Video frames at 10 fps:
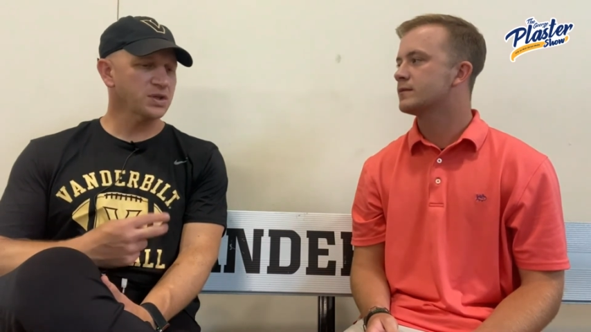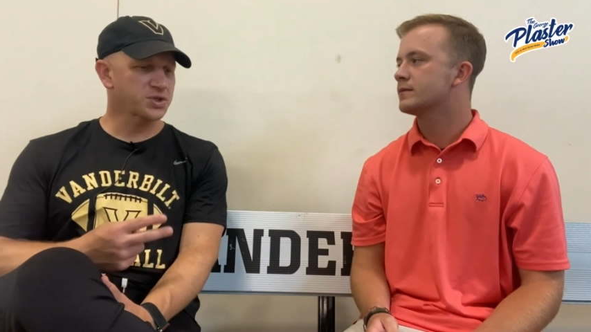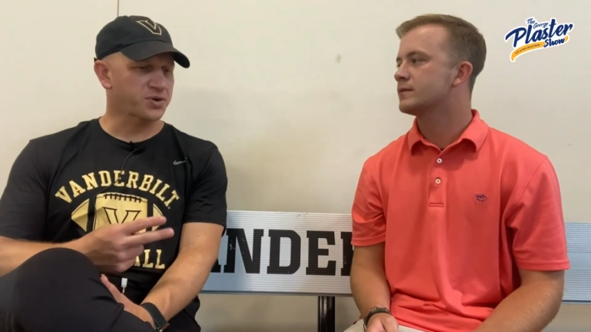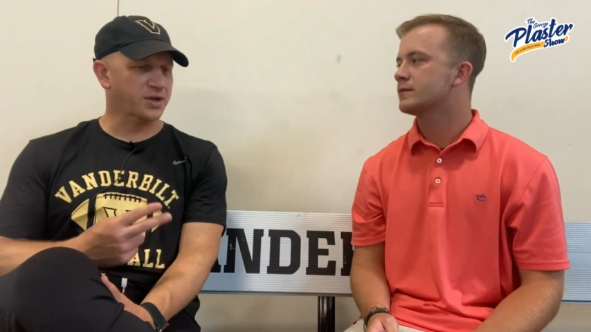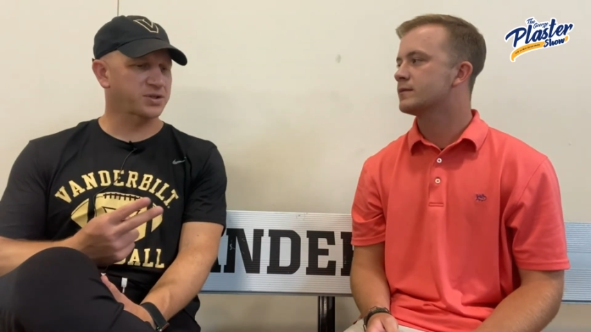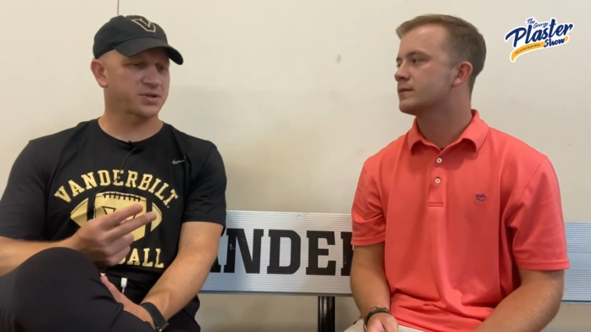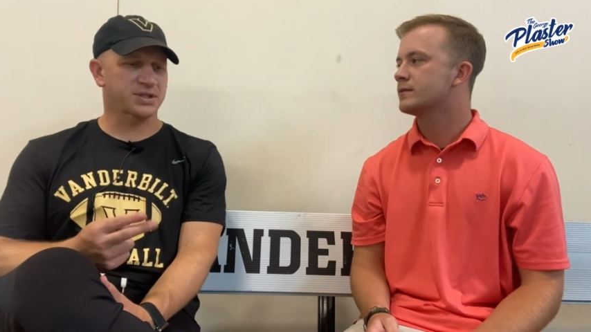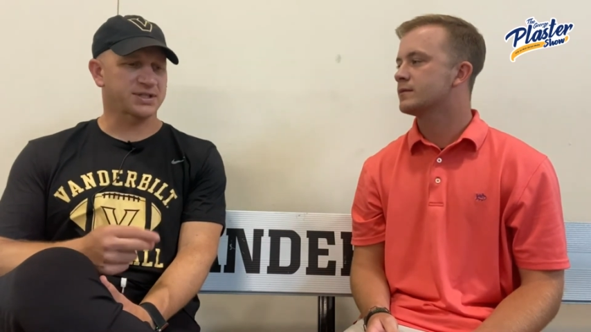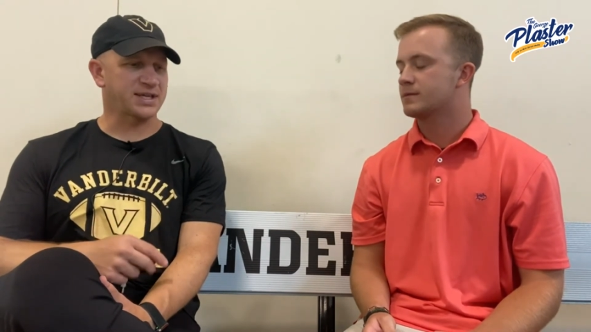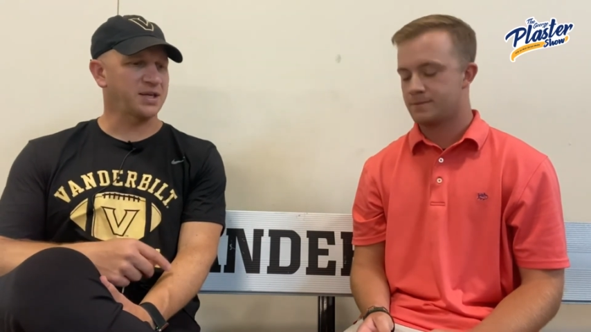Speaker 1: structures
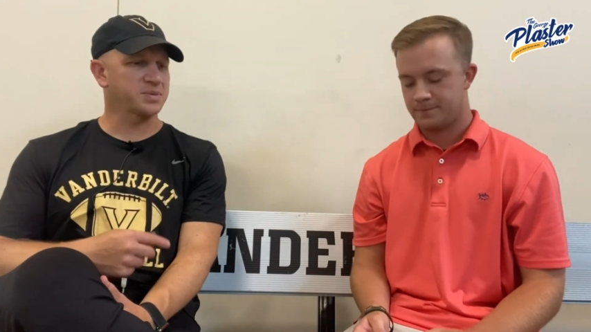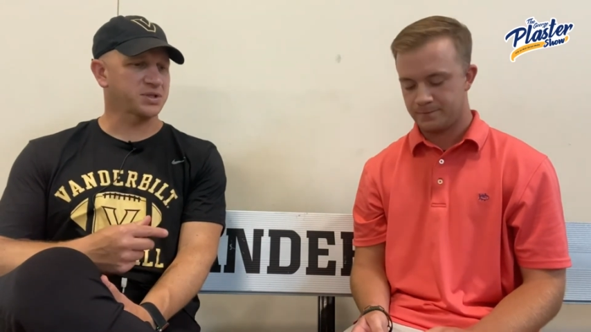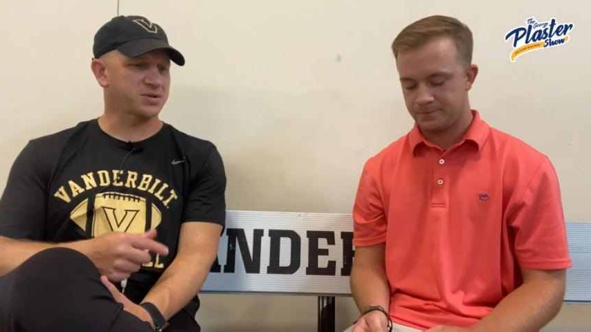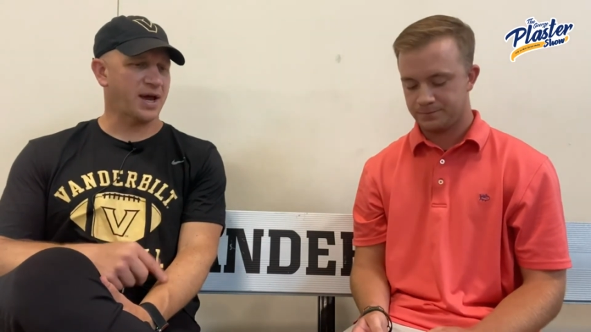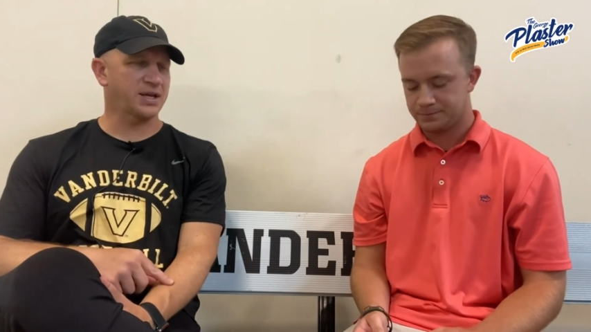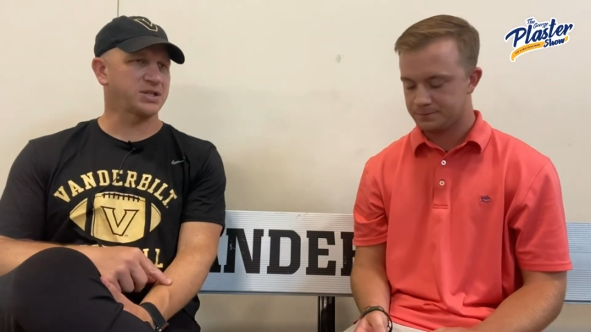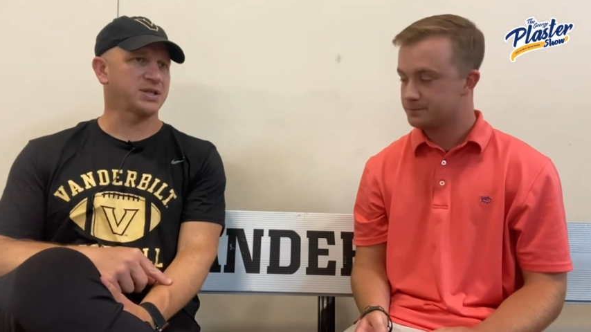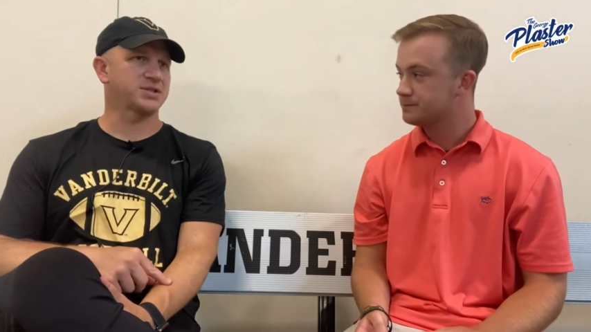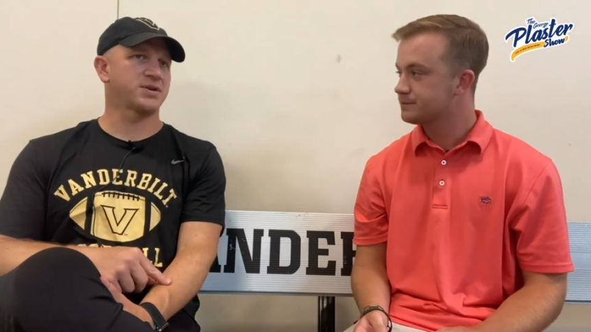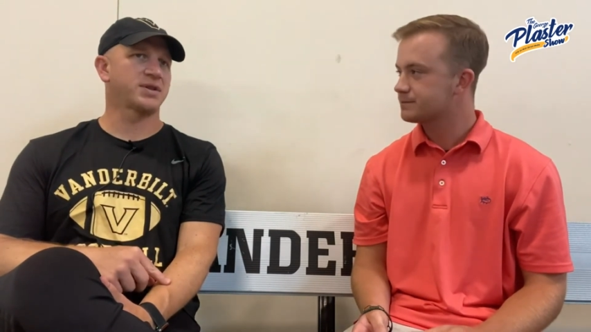and schemes and
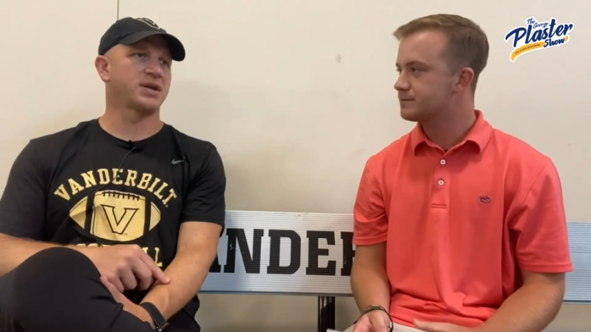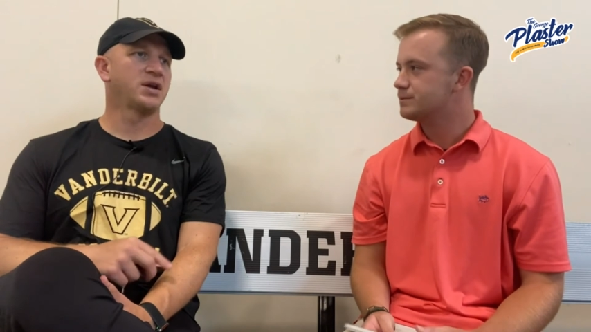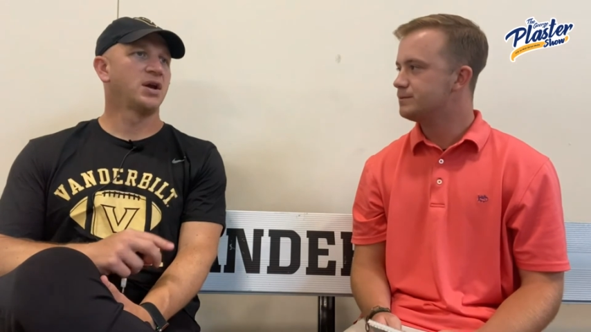strategies so that